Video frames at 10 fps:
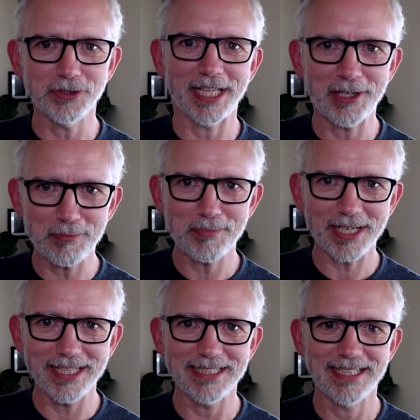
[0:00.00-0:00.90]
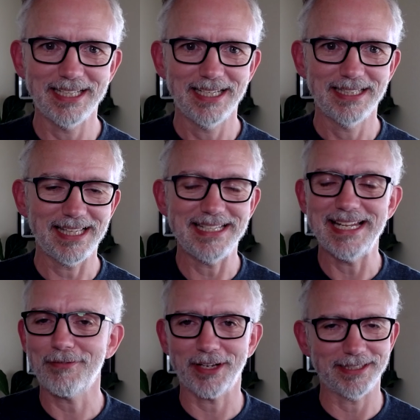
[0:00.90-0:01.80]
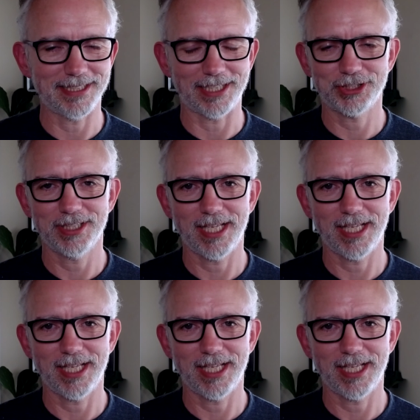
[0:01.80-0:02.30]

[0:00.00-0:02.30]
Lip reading: later bucket, they never get touched.